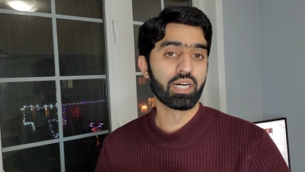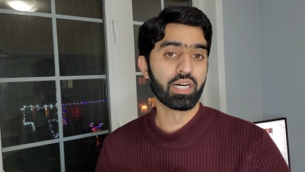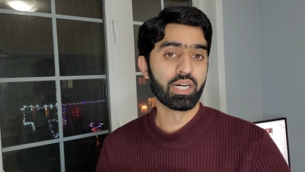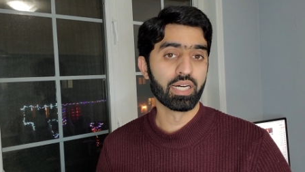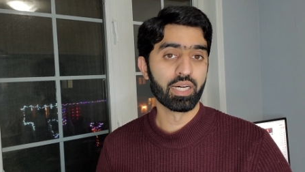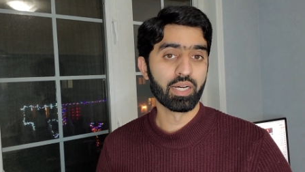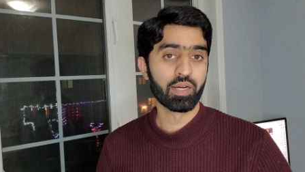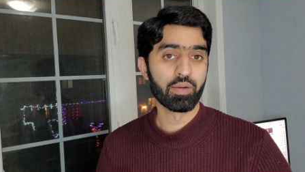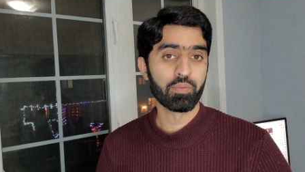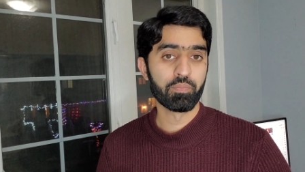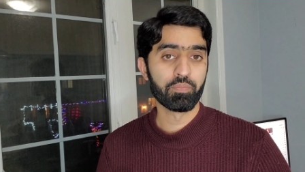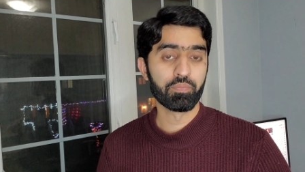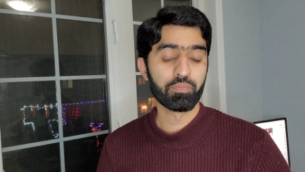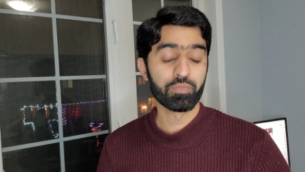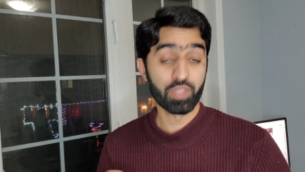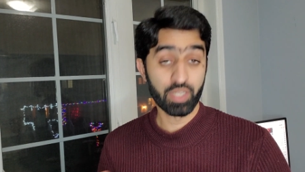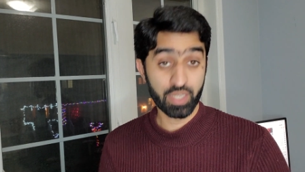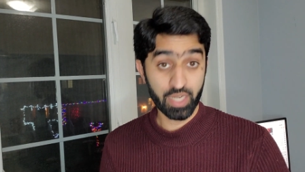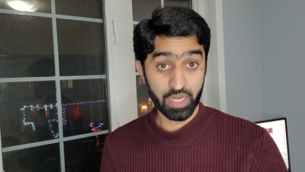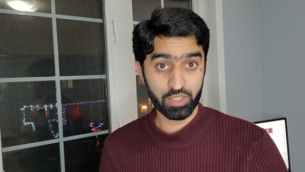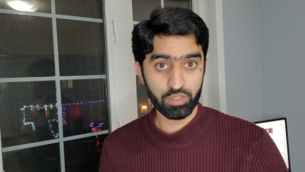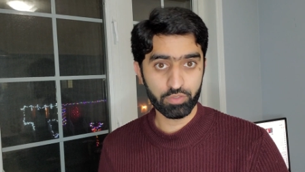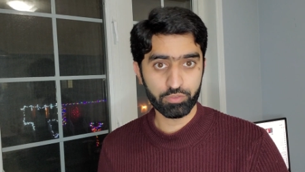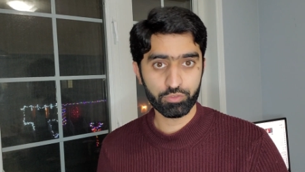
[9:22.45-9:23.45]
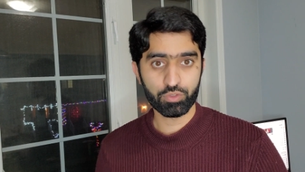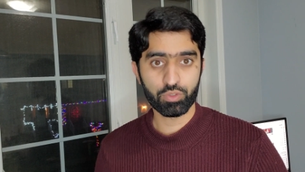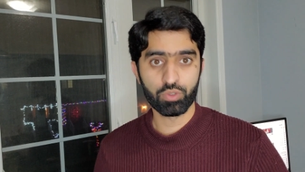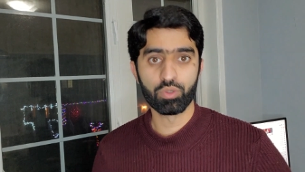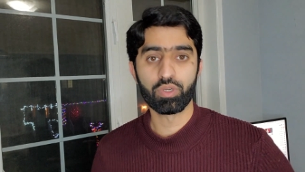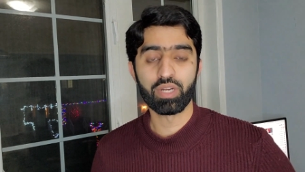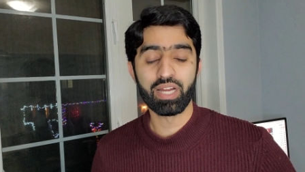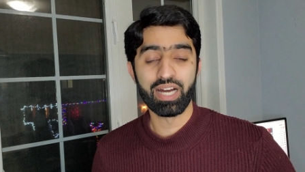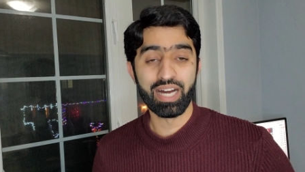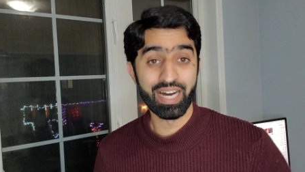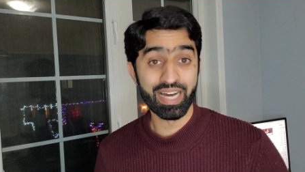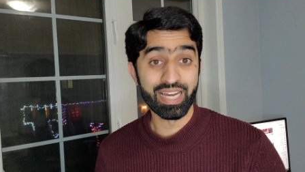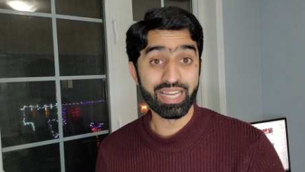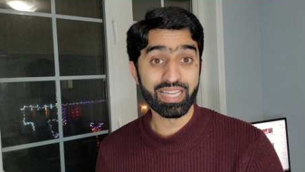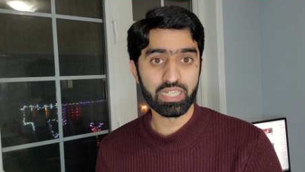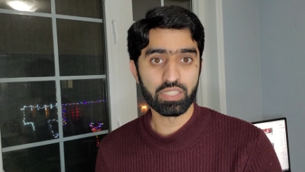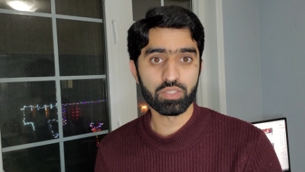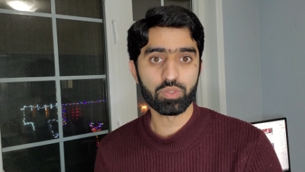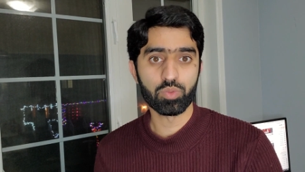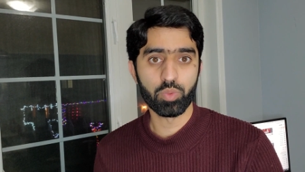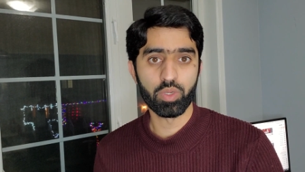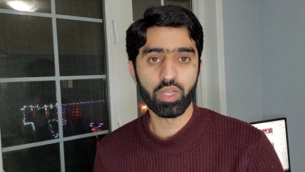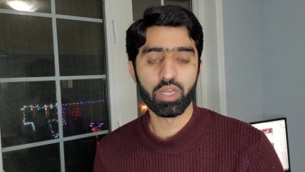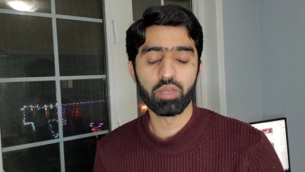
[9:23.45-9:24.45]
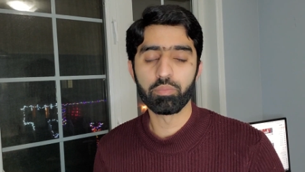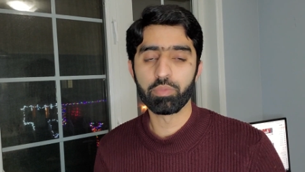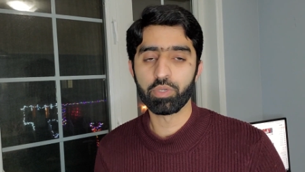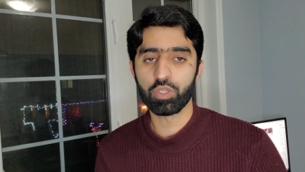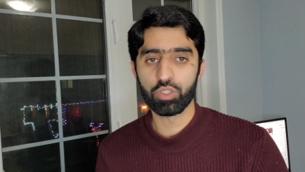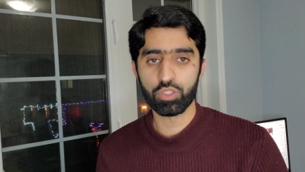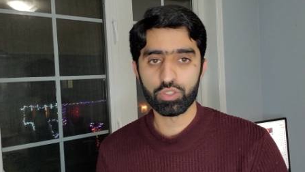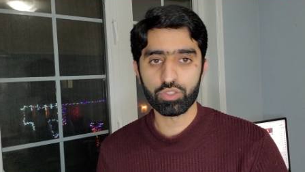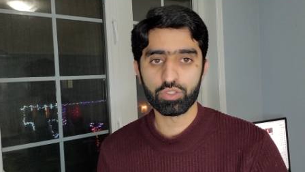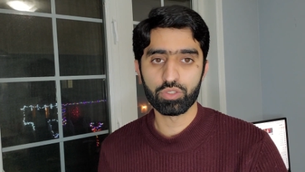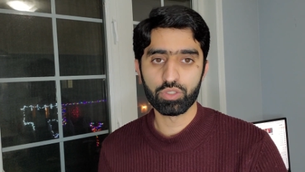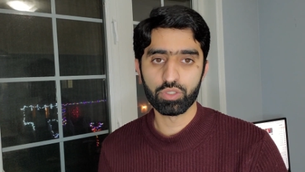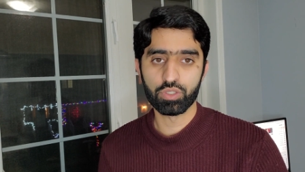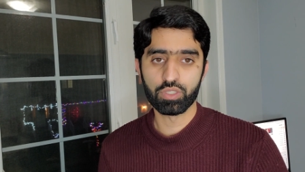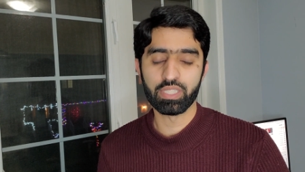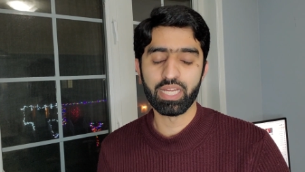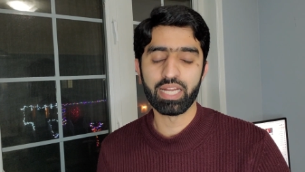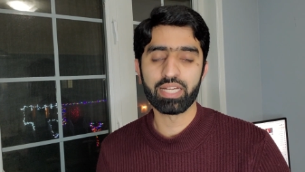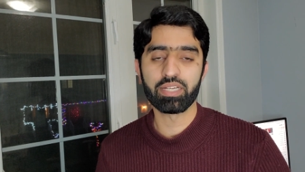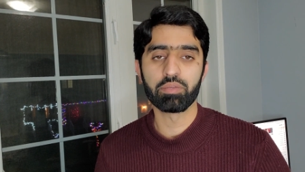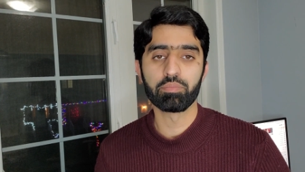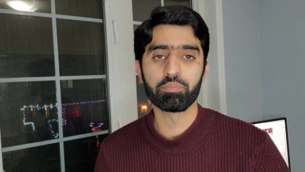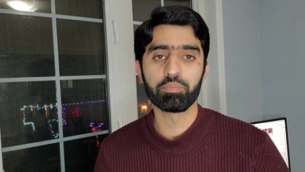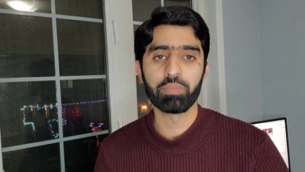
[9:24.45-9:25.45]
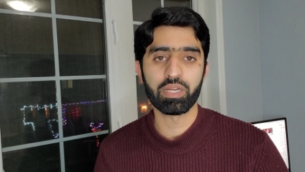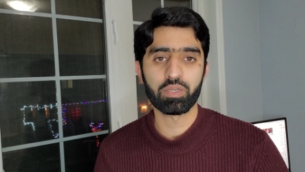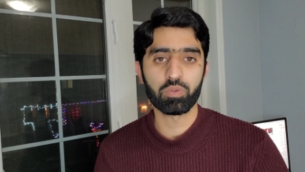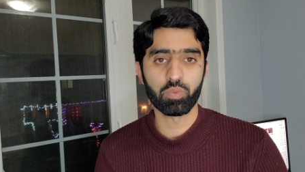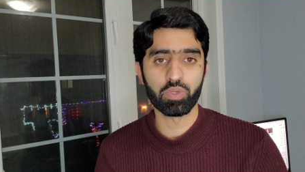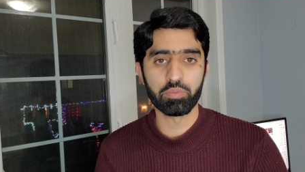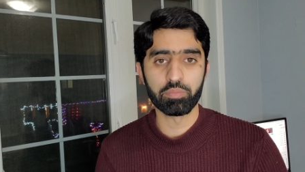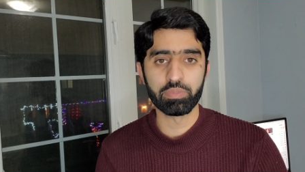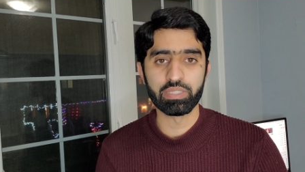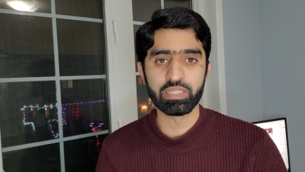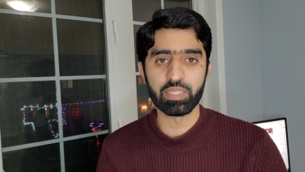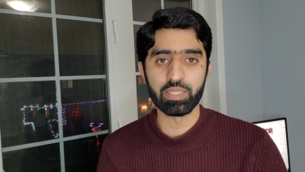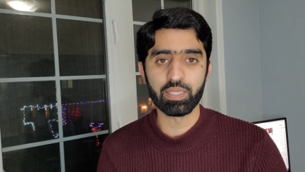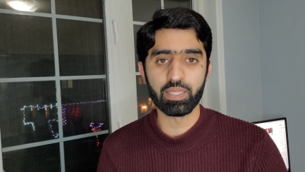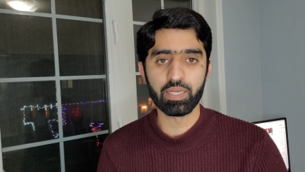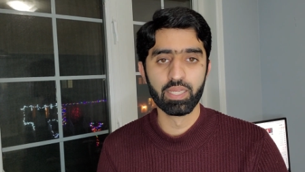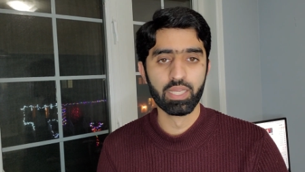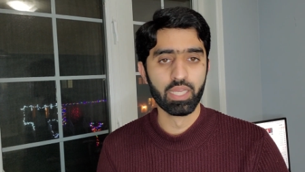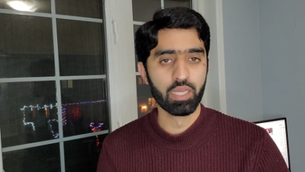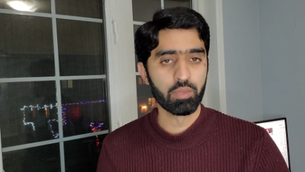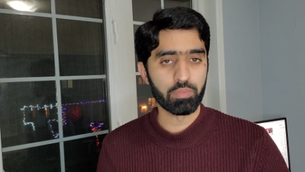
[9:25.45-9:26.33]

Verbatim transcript: um, the cutoff score higher as well because that impact will be there.